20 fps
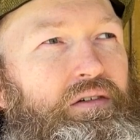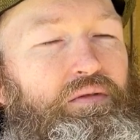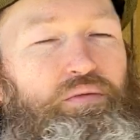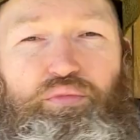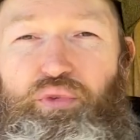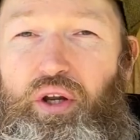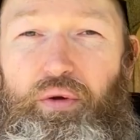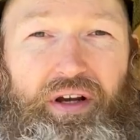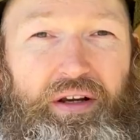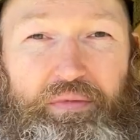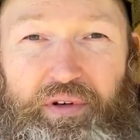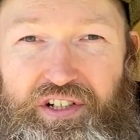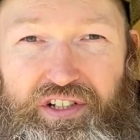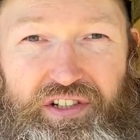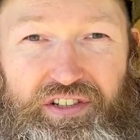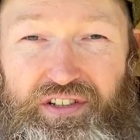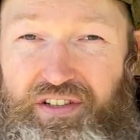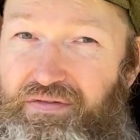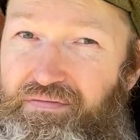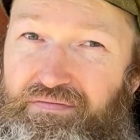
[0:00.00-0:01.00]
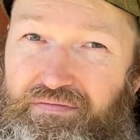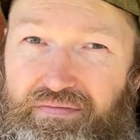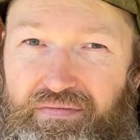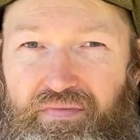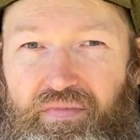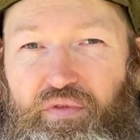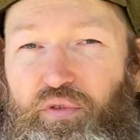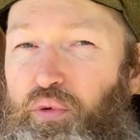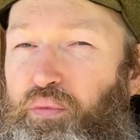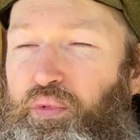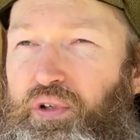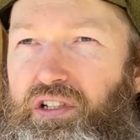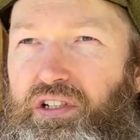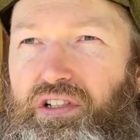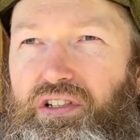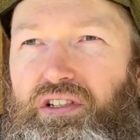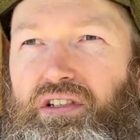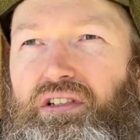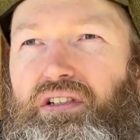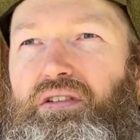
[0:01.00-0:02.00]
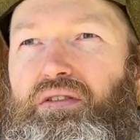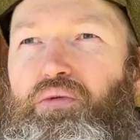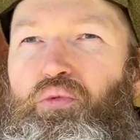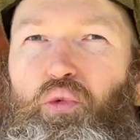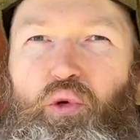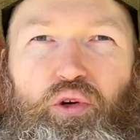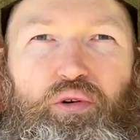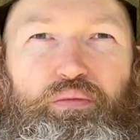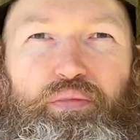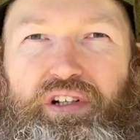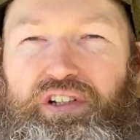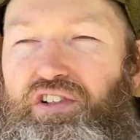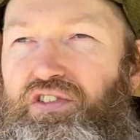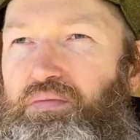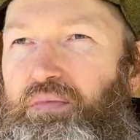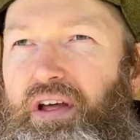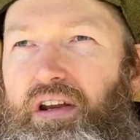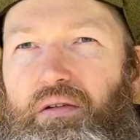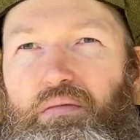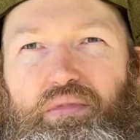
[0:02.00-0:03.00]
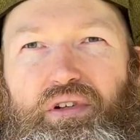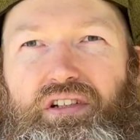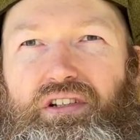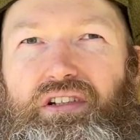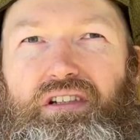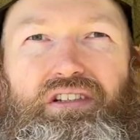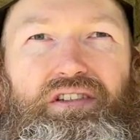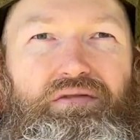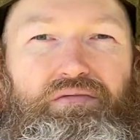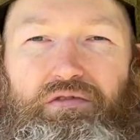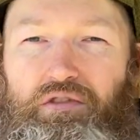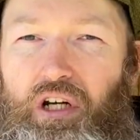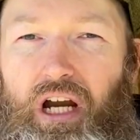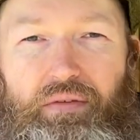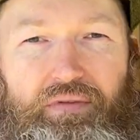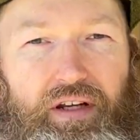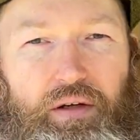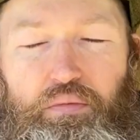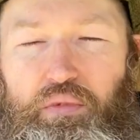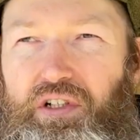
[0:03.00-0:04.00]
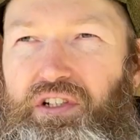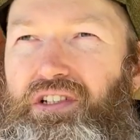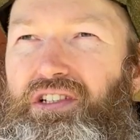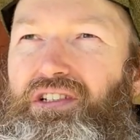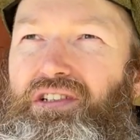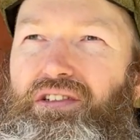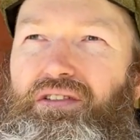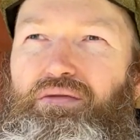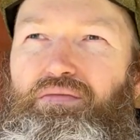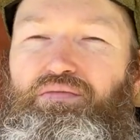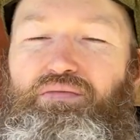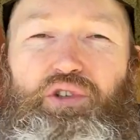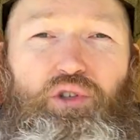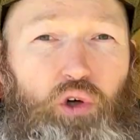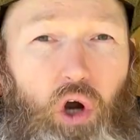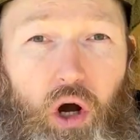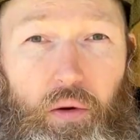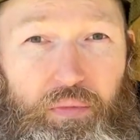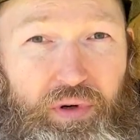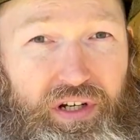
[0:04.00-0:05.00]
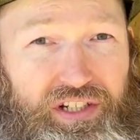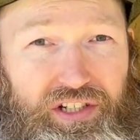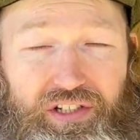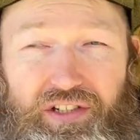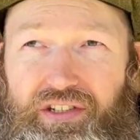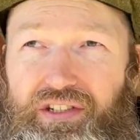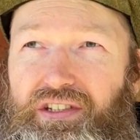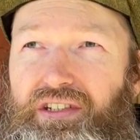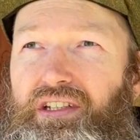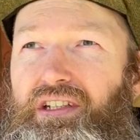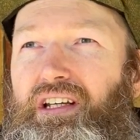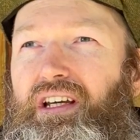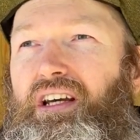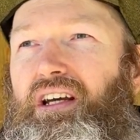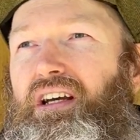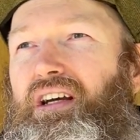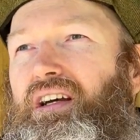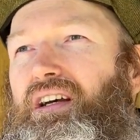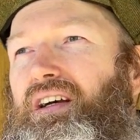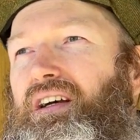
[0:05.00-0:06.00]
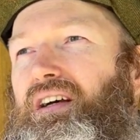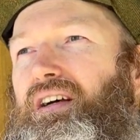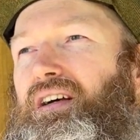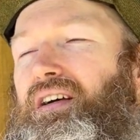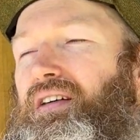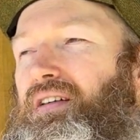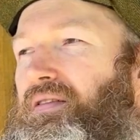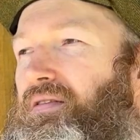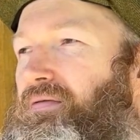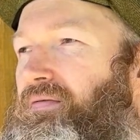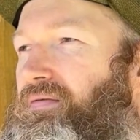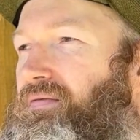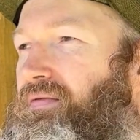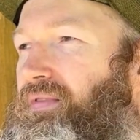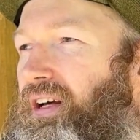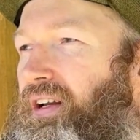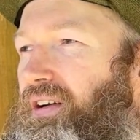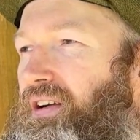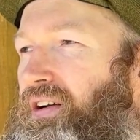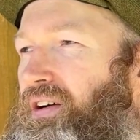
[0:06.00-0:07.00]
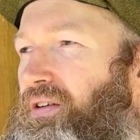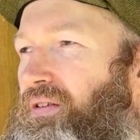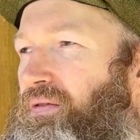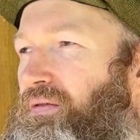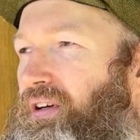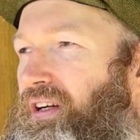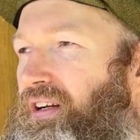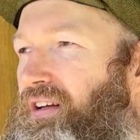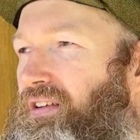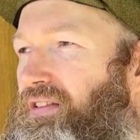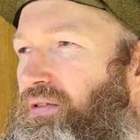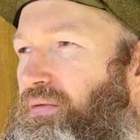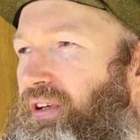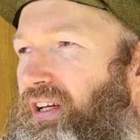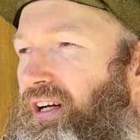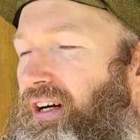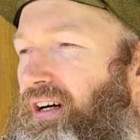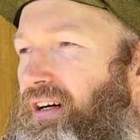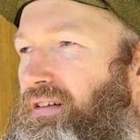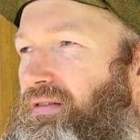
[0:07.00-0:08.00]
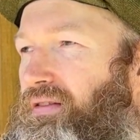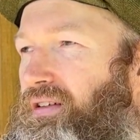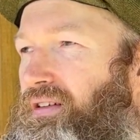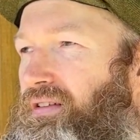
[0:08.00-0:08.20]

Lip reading: railway bridges, footbridges, wooden bridges, metal bridges, traffic bridges, drawbridges. I don't know, what else we have?